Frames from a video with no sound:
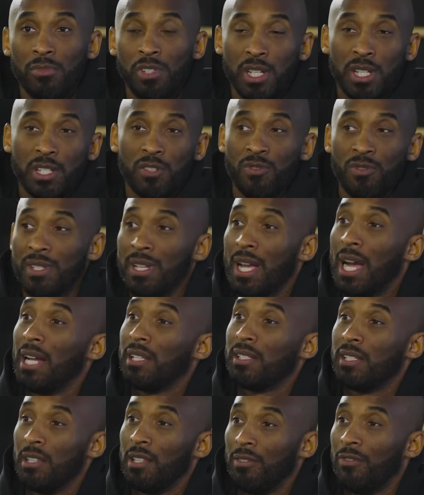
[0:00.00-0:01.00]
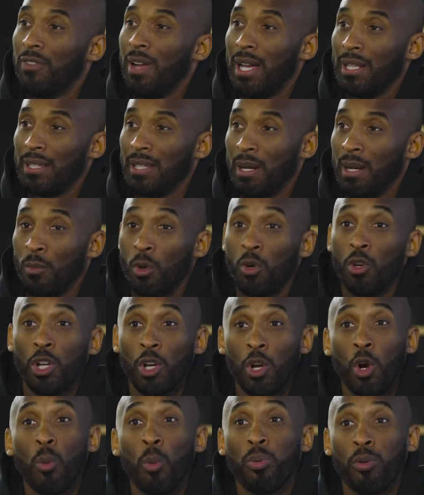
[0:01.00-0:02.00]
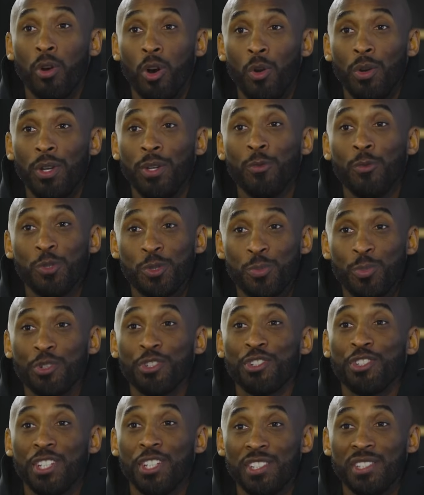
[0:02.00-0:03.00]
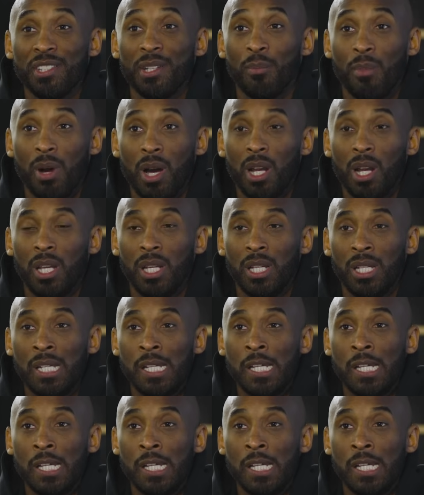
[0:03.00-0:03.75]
just resign to the fact that I'm going to go pro. He was persistent about it.